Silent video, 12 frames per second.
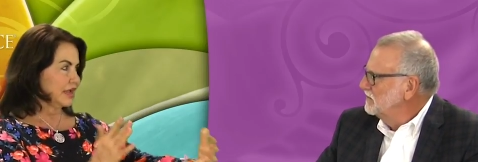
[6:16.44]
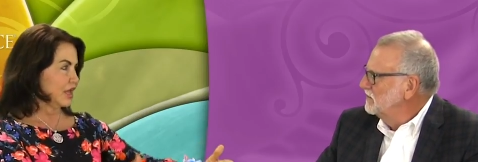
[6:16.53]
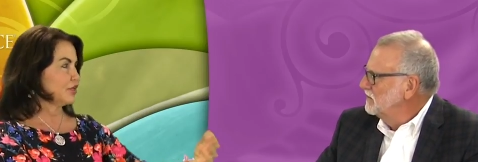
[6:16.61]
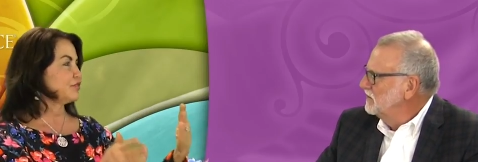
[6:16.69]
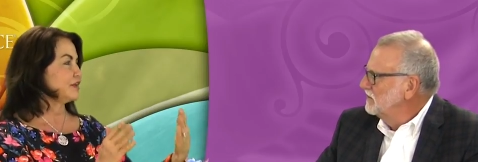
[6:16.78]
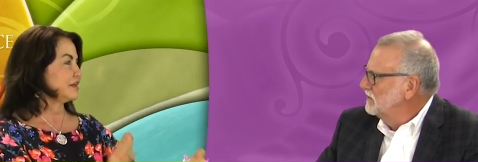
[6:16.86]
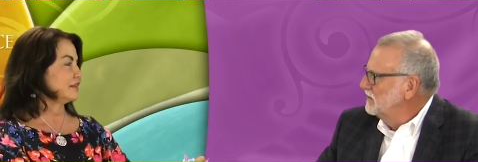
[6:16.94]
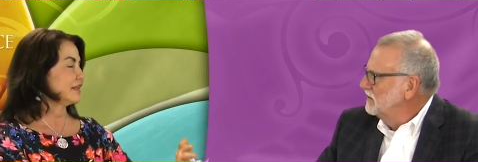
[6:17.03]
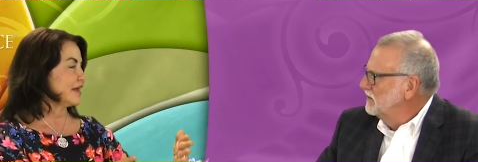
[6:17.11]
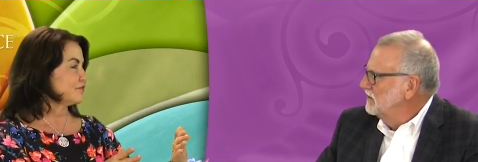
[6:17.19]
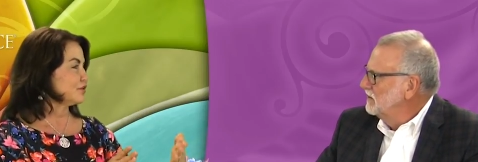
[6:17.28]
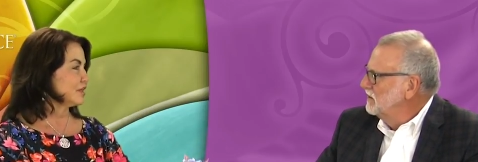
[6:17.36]
Speaker 1: healthy
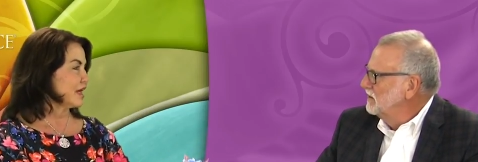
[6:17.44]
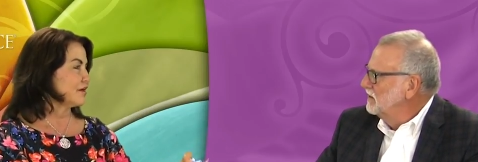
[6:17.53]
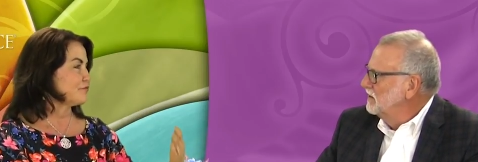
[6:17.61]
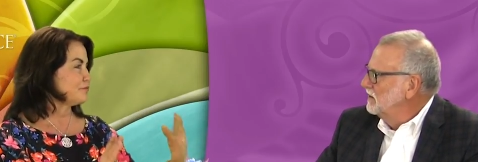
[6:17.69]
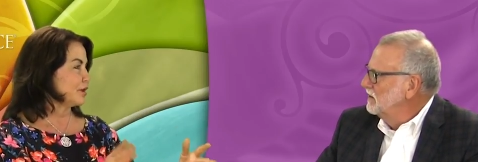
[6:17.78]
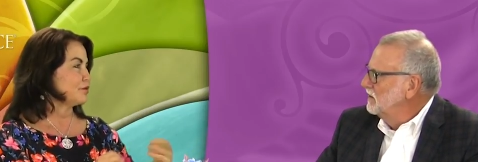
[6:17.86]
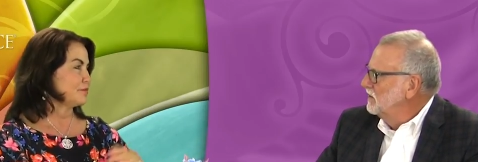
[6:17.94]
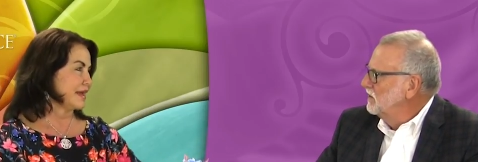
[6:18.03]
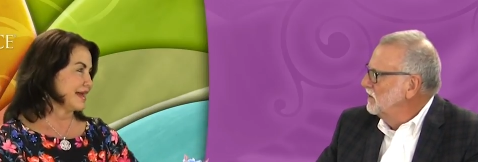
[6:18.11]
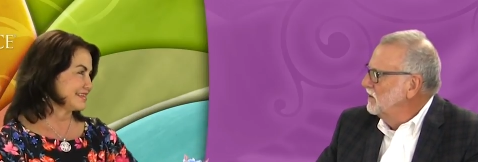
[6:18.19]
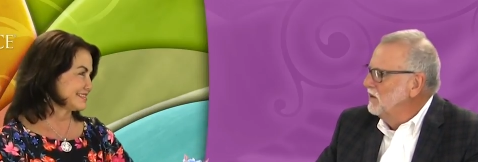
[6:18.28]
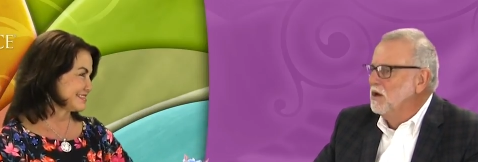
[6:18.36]
level of bone
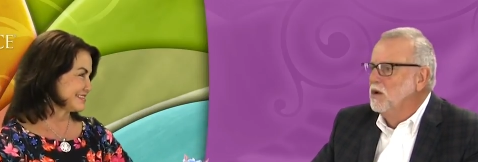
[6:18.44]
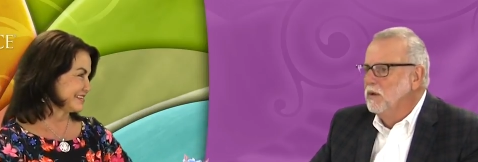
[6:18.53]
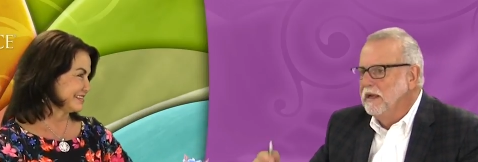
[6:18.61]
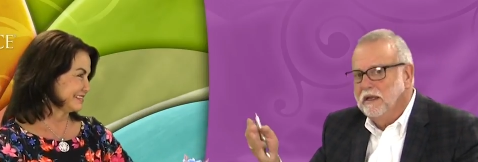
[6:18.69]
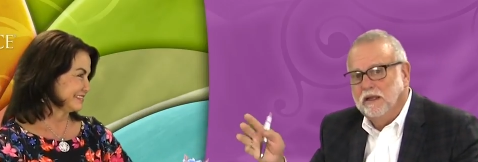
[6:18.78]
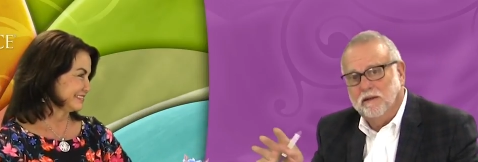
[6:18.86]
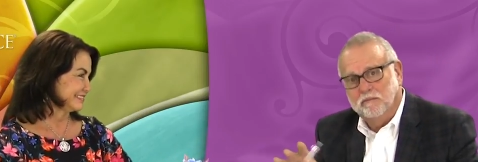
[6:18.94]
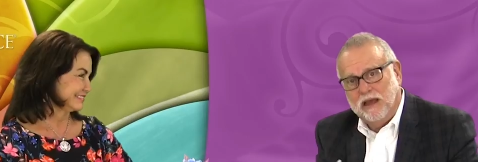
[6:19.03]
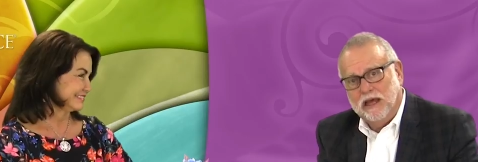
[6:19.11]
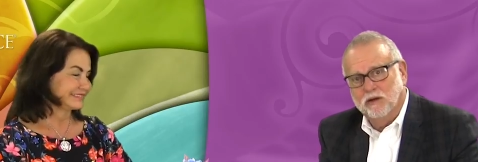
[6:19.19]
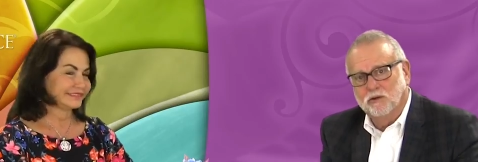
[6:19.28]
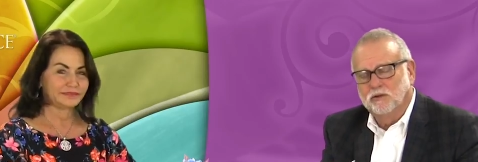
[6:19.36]
mass,
Speaker 2: and that
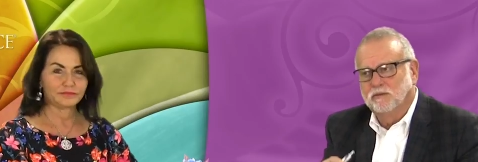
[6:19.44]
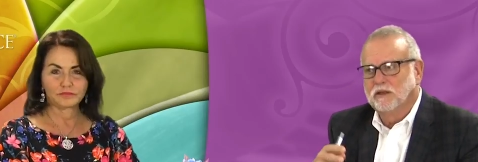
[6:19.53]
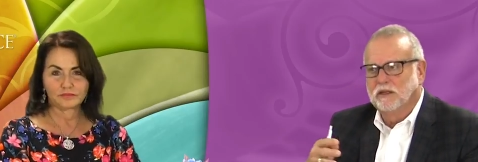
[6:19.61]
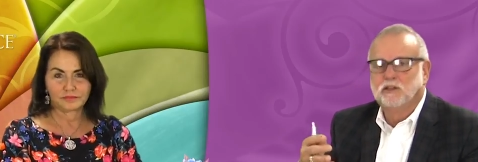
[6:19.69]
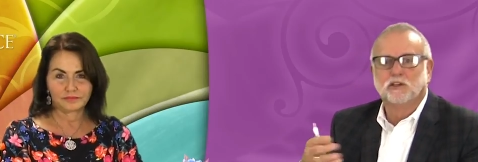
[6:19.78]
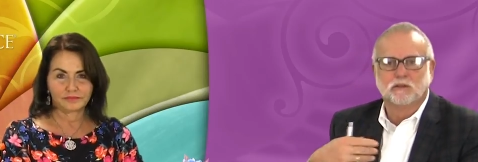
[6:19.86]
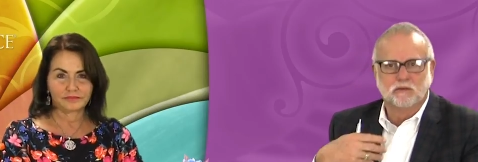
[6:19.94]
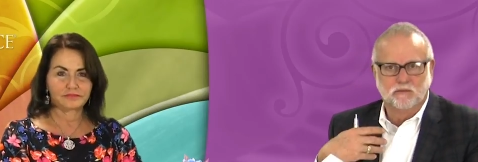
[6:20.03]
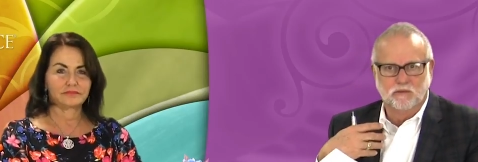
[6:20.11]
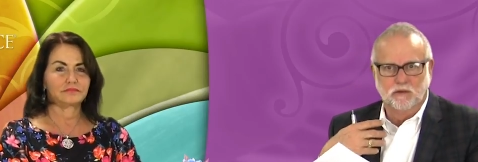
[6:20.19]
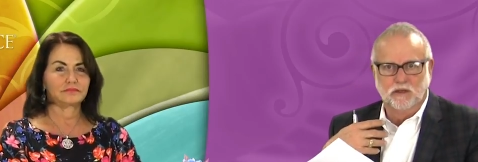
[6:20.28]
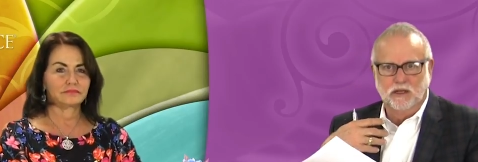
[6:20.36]
matters at least
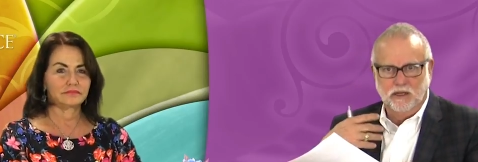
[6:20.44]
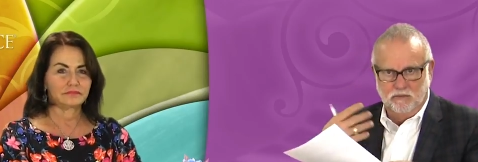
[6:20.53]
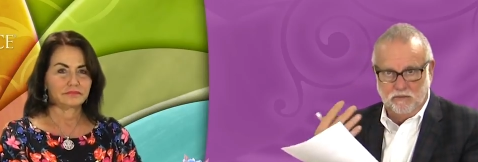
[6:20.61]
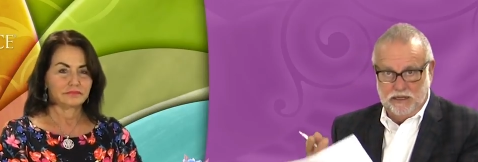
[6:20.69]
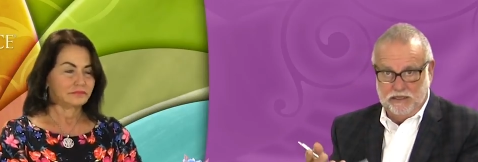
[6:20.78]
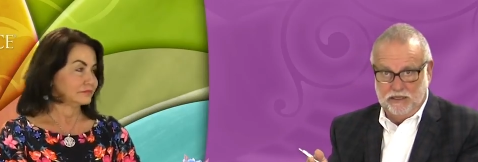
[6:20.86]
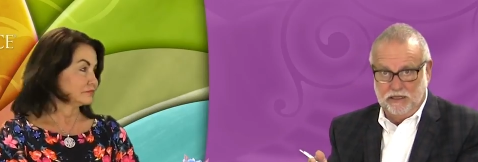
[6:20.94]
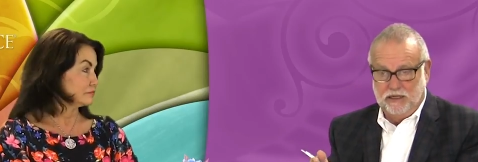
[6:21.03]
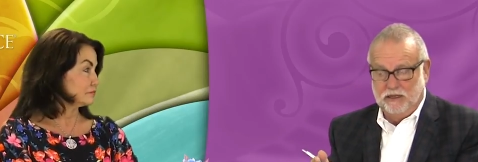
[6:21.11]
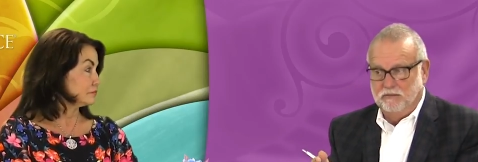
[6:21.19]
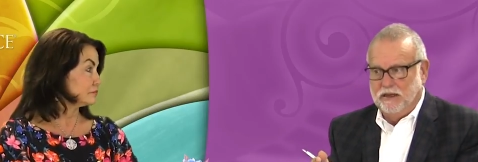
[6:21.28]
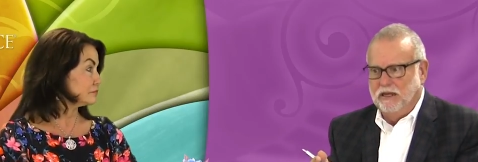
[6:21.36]
in my thinking,
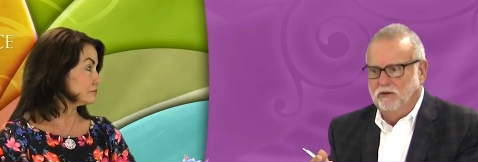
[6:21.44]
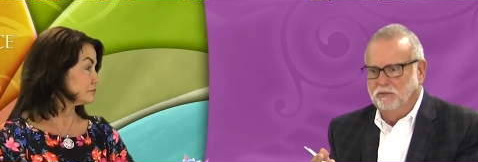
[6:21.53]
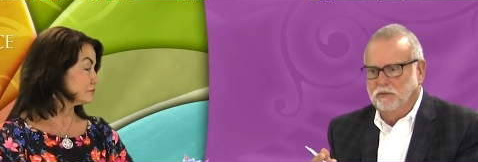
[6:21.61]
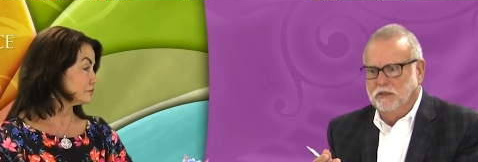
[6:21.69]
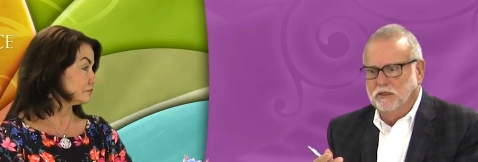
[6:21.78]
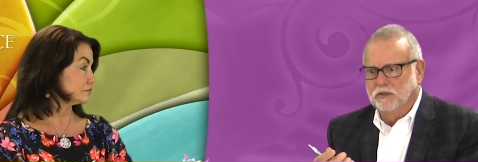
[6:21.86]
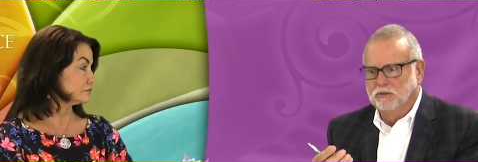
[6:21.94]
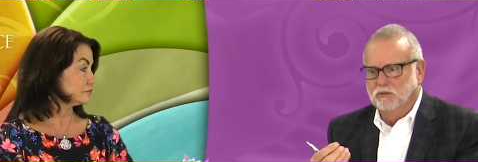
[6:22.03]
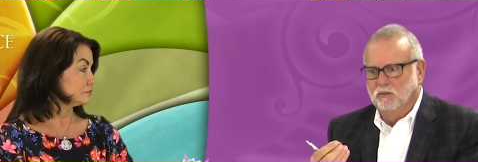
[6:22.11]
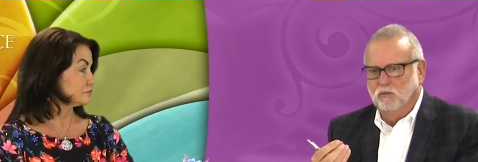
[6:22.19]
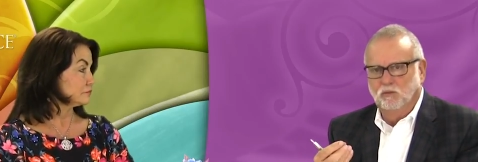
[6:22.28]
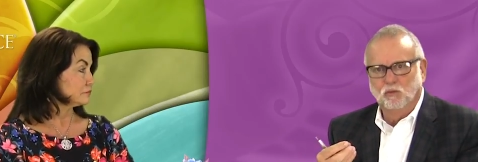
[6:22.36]
it matters because
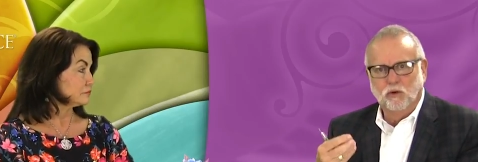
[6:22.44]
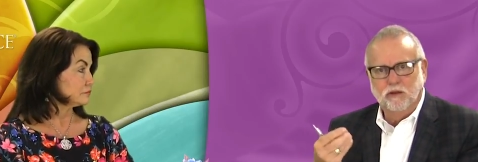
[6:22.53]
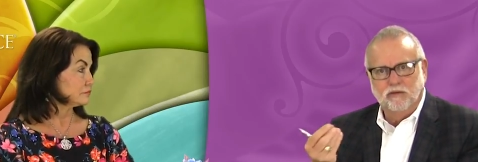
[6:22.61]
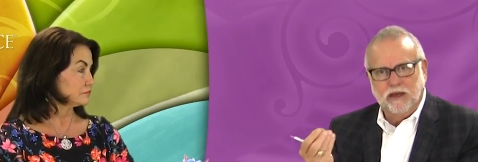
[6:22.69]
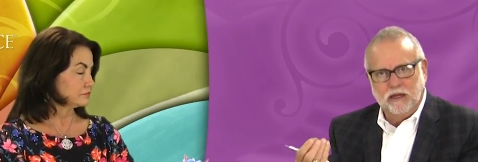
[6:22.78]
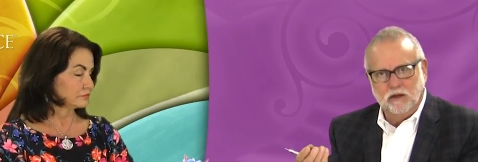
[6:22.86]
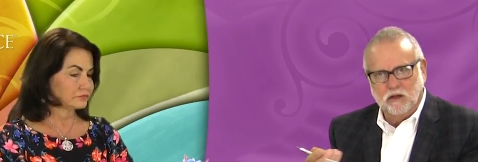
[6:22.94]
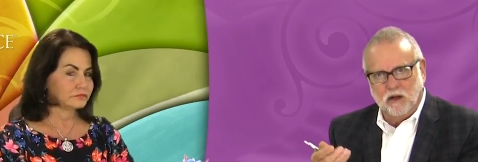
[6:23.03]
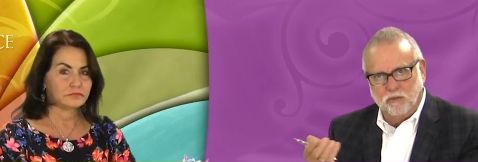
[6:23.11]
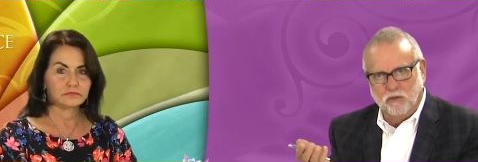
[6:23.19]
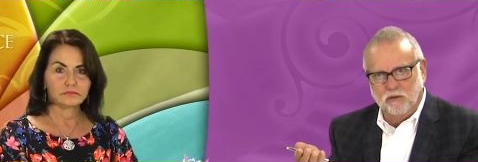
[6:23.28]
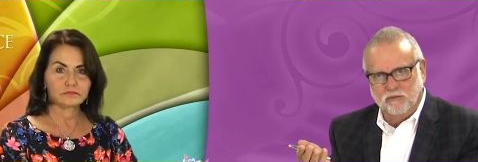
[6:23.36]
we've had a
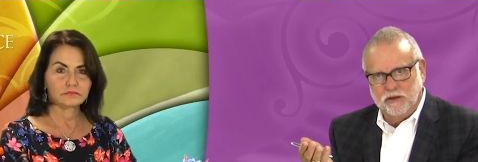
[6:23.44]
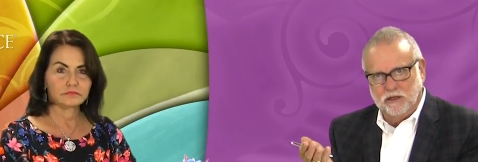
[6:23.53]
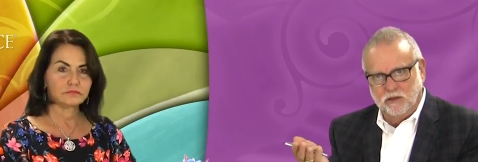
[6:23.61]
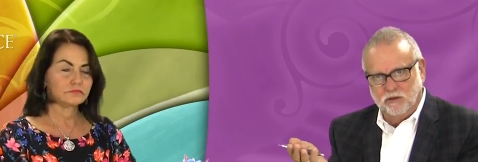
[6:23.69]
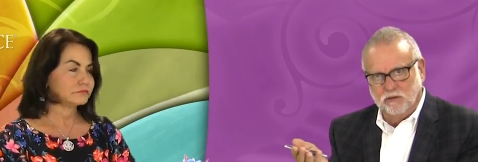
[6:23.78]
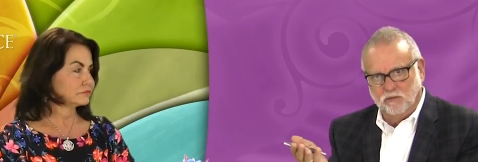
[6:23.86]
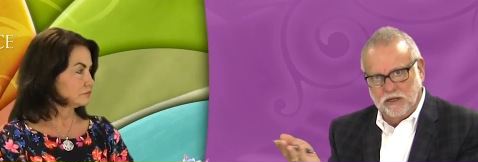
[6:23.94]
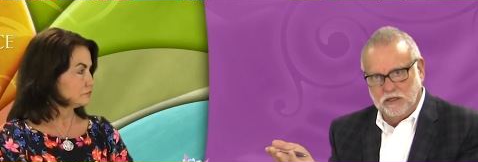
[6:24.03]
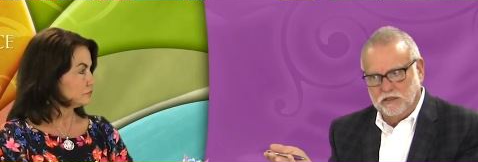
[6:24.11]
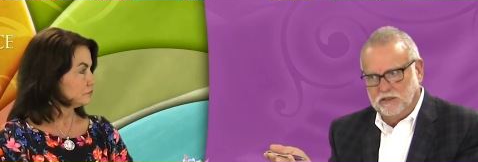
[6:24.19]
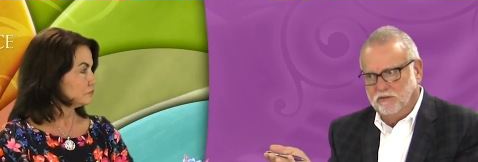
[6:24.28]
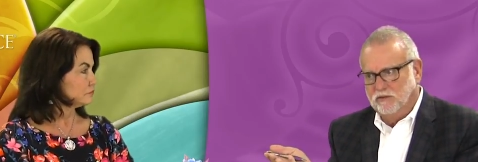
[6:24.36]
couple of elder
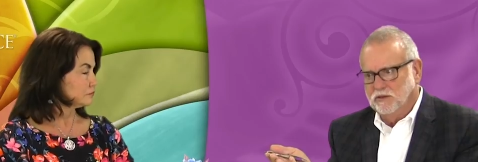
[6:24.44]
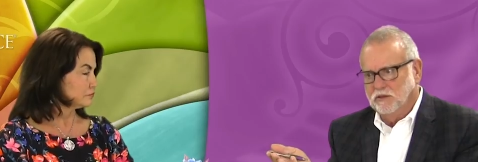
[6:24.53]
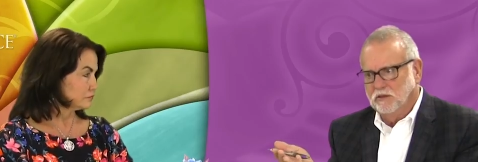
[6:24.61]
relatives